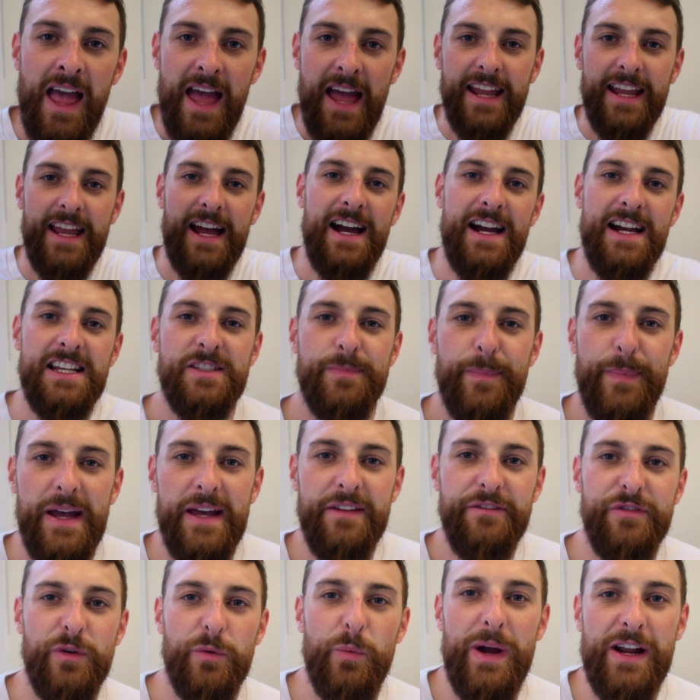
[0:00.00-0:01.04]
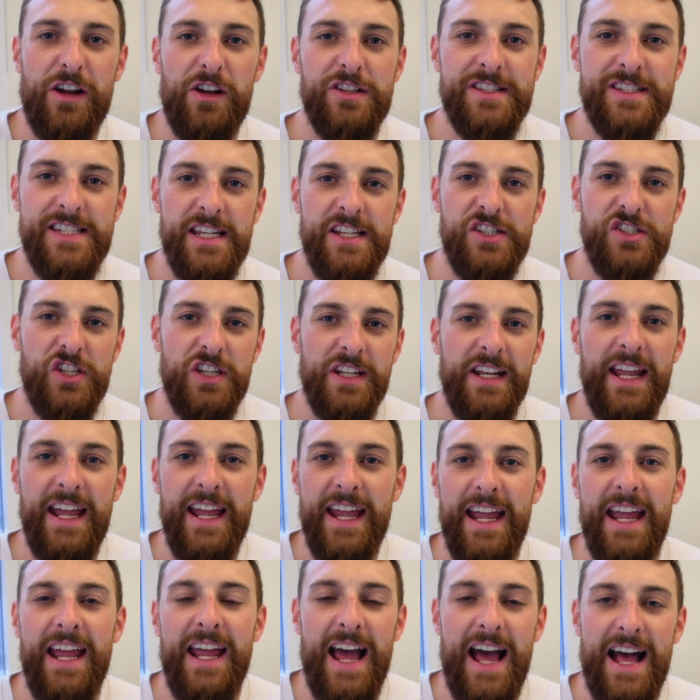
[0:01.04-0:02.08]
Hey guys, Ben from Waggle Teaching
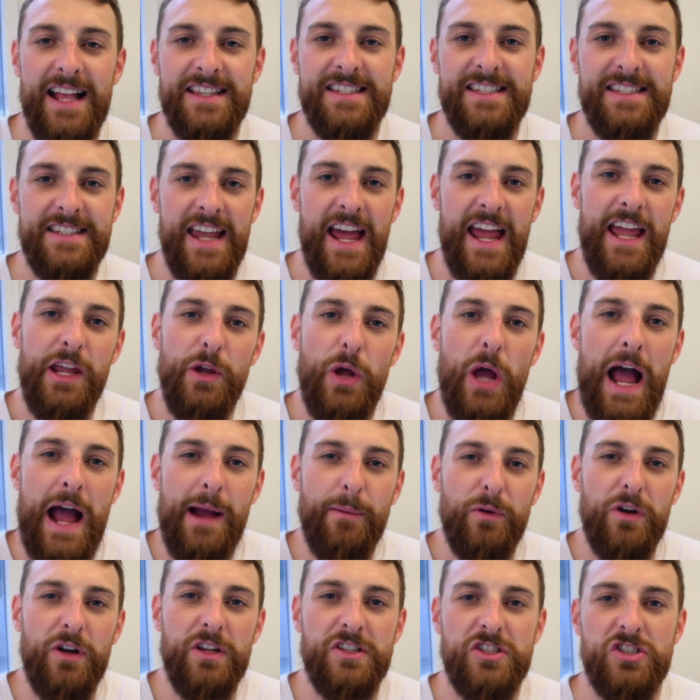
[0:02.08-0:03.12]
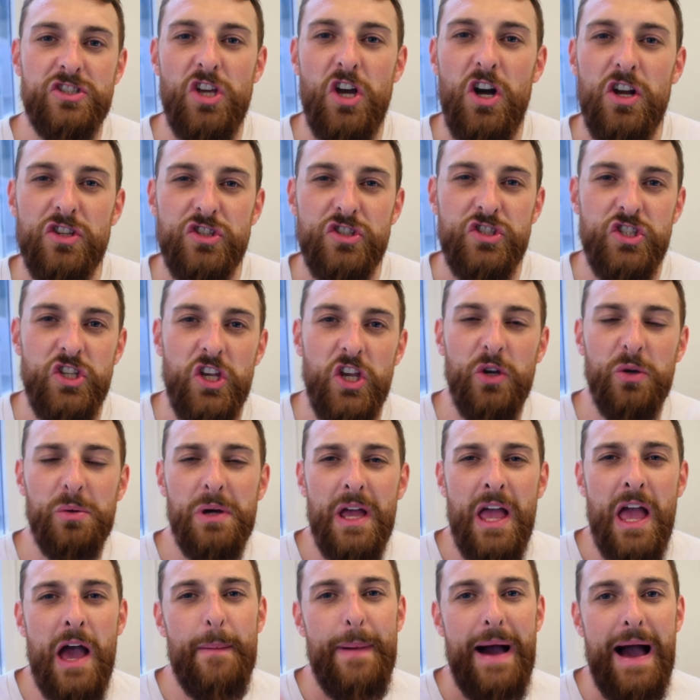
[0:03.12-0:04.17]
here, and today I'm going to talk to you
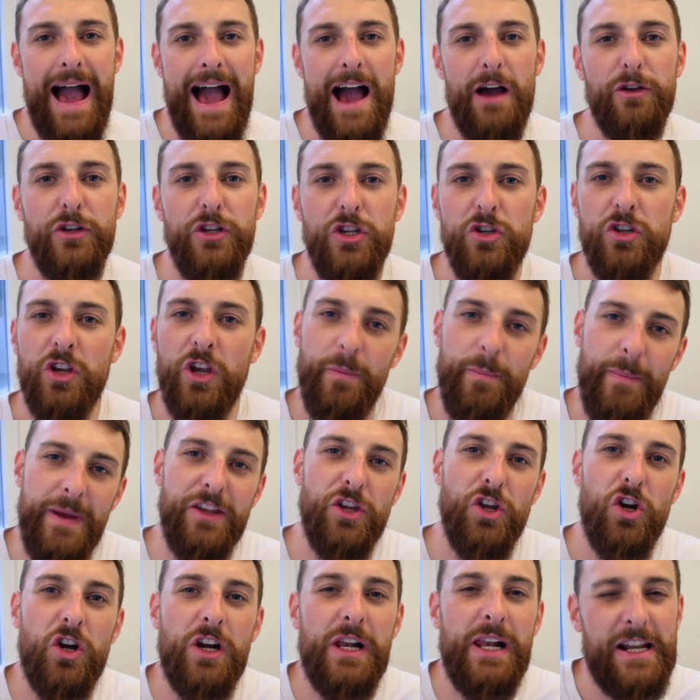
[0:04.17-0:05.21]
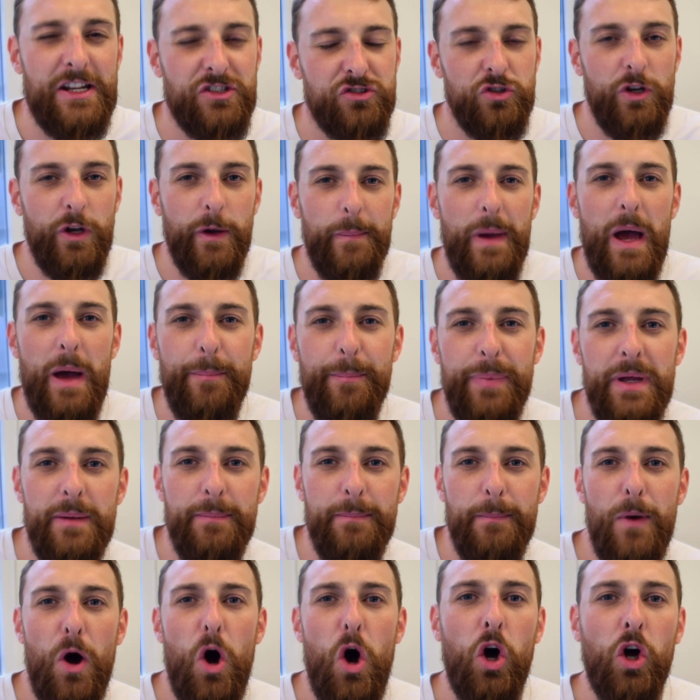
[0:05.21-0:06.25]
about how you can make your classroom a
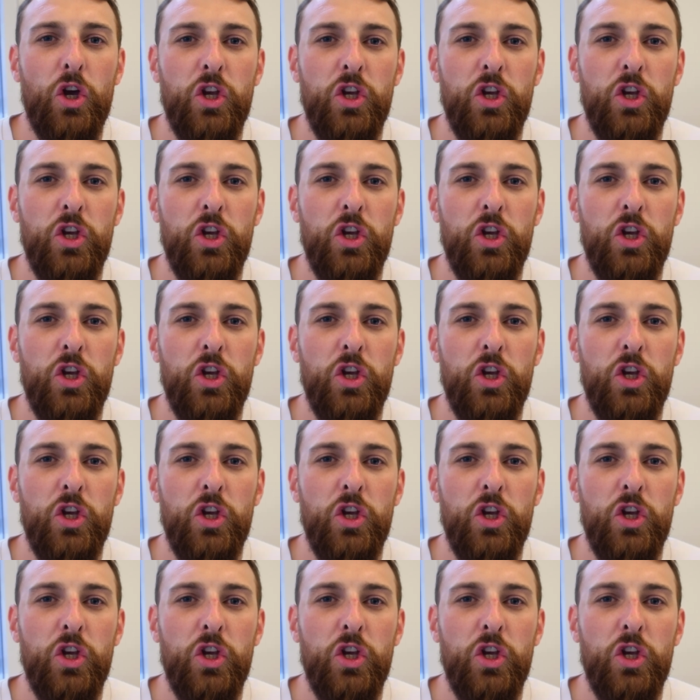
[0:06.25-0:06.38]
bit more